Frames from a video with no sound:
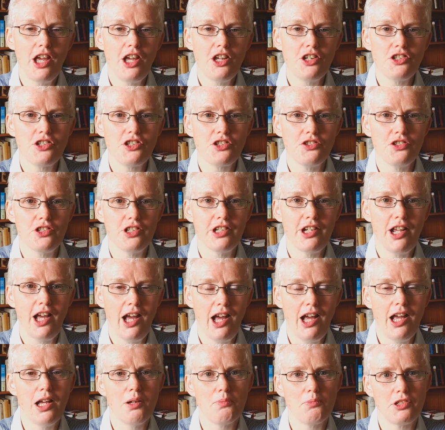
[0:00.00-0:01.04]
so that
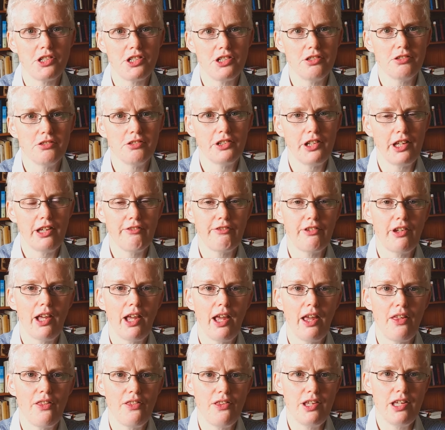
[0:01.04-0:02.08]
I am still
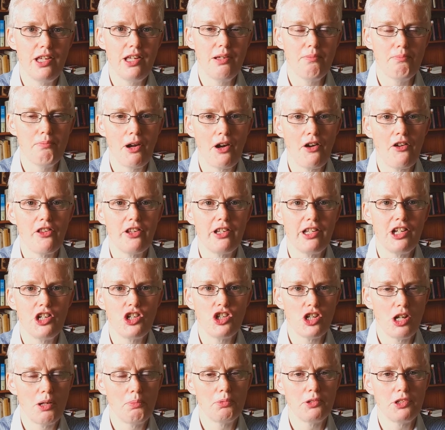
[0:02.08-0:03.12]
giving the monthly
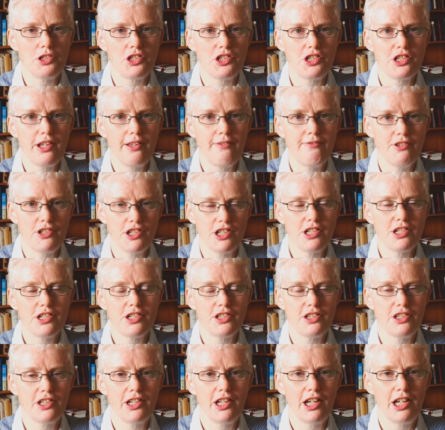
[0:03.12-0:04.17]
chaplaincy visit
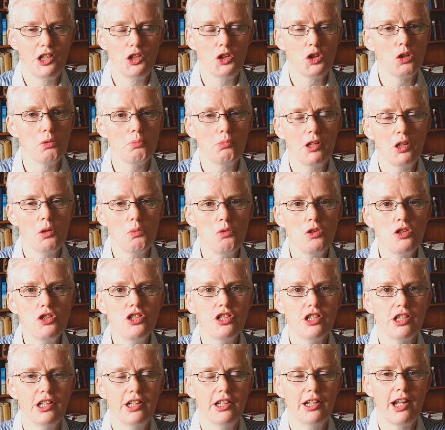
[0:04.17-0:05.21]
that I normally would
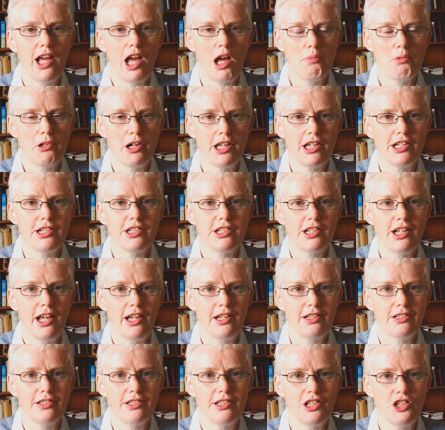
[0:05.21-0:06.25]
in Abernight
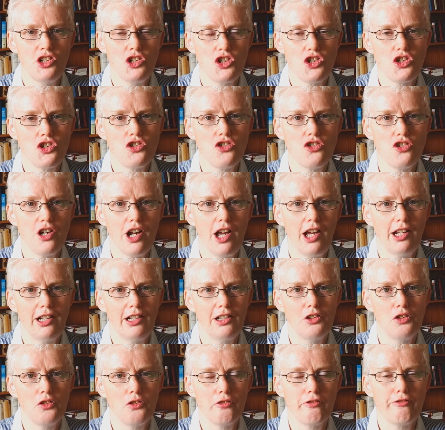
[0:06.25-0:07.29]
and Inchture and
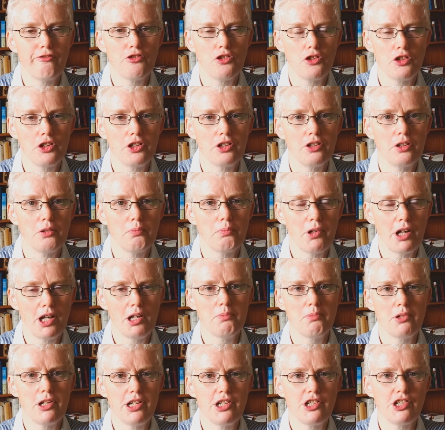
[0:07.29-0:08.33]
Longforgan
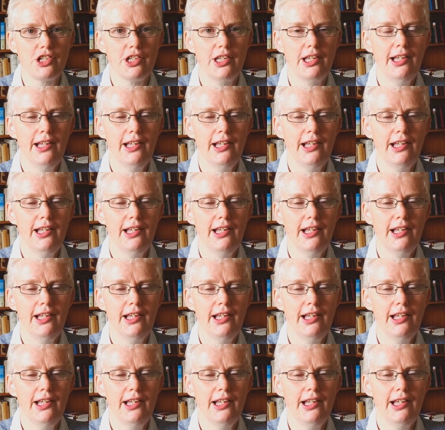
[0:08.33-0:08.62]
primaries.